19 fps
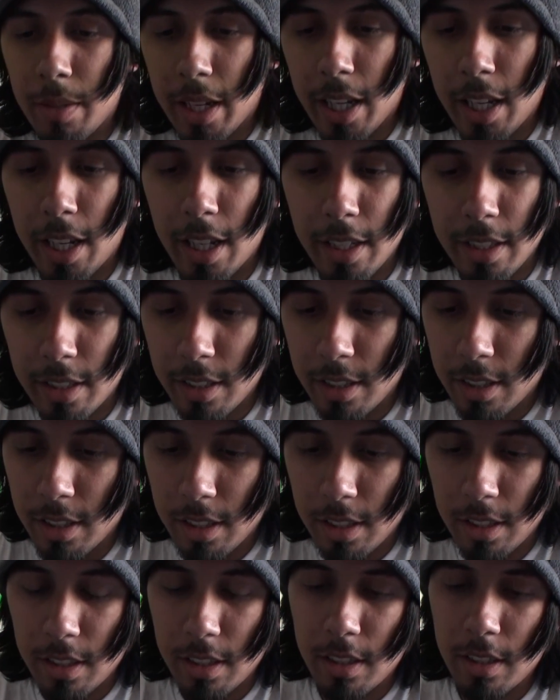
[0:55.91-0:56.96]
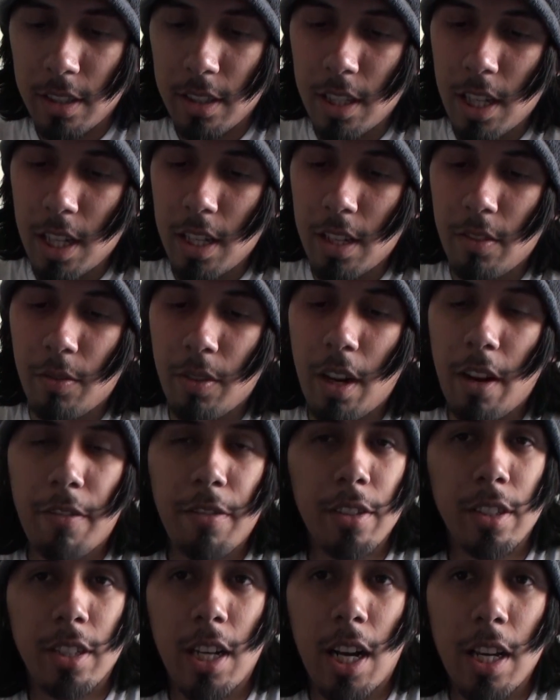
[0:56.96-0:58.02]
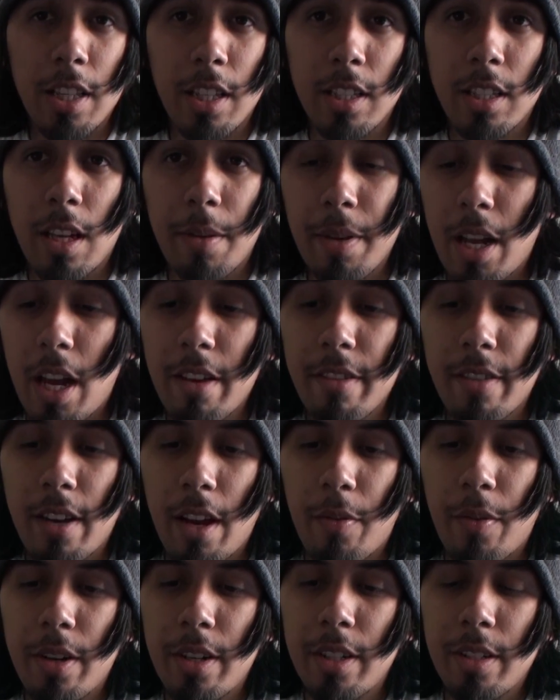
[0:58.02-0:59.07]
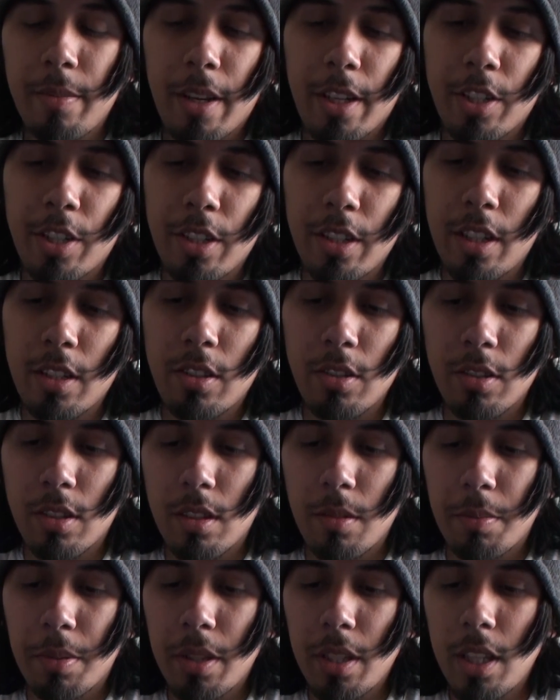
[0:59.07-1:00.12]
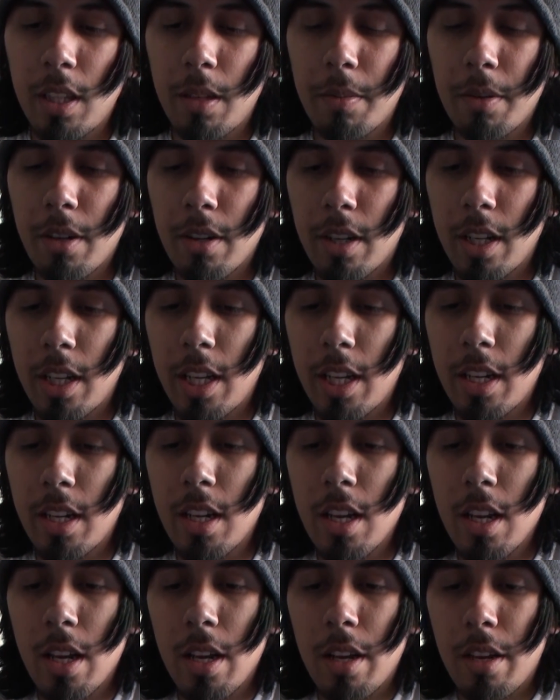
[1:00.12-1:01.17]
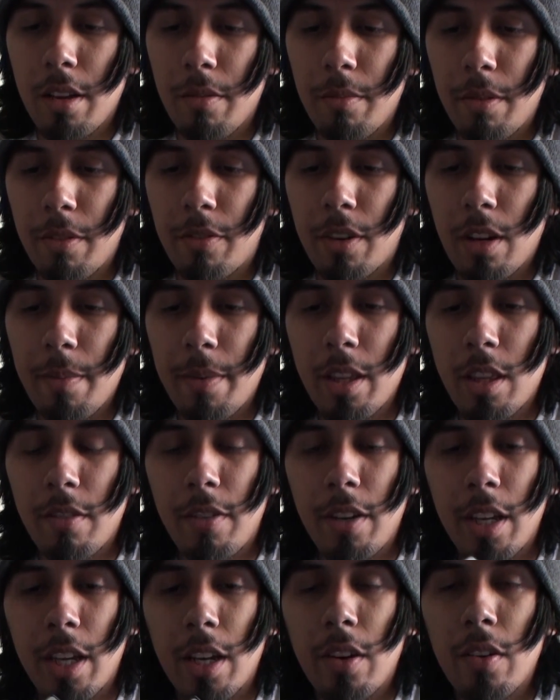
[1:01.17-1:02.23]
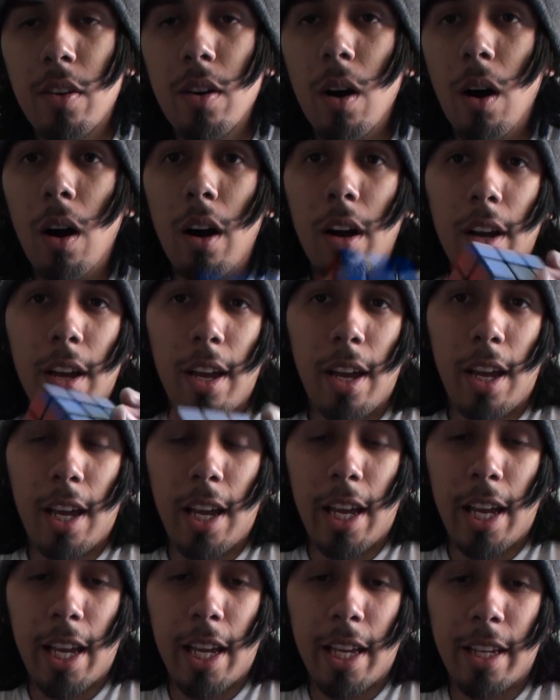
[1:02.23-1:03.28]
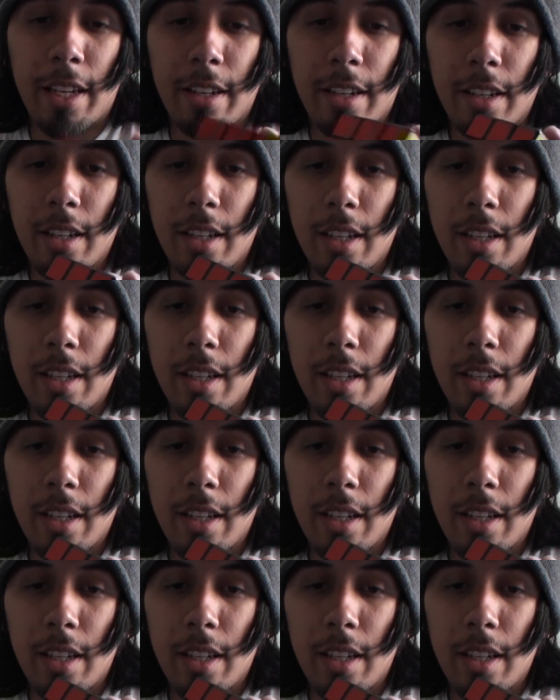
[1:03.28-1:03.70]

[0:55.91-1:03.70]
I just, when I first got this, I mean, I wanted to make sure this was completely broken in before I made the video, and